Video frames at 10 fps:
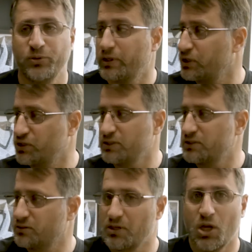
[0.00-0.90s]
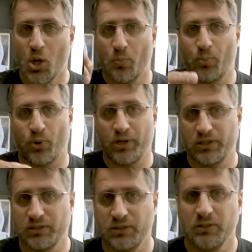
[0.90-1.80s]
you can just
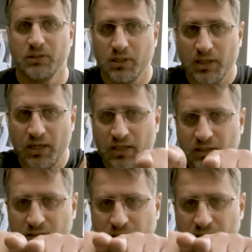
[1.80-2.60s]
pointing and